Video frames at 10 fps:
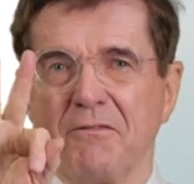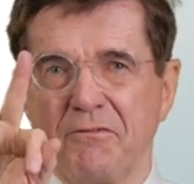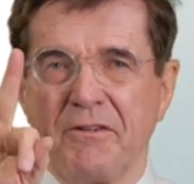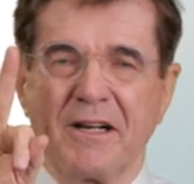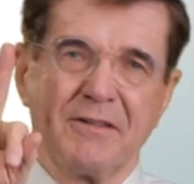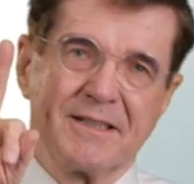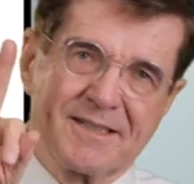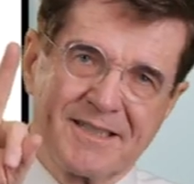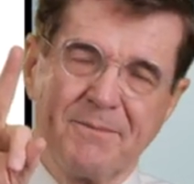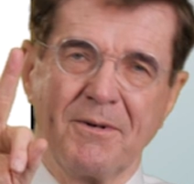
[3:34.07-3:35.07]
very
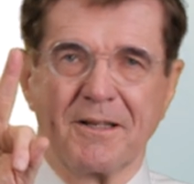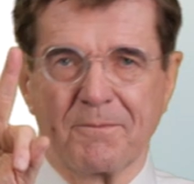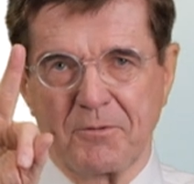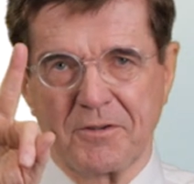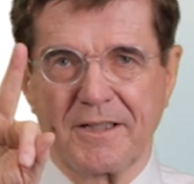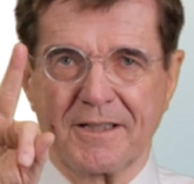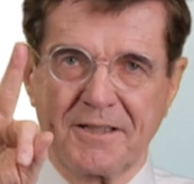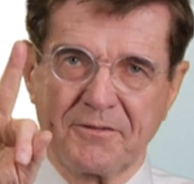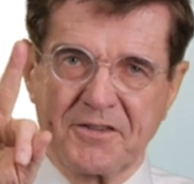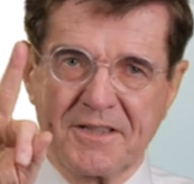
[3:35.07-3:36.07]
similar
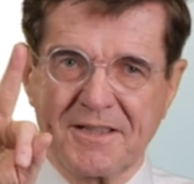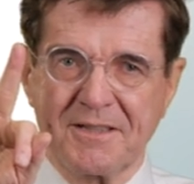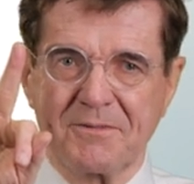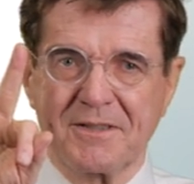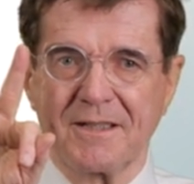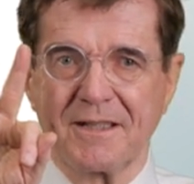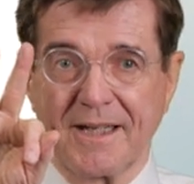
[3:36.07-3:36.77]
protective systems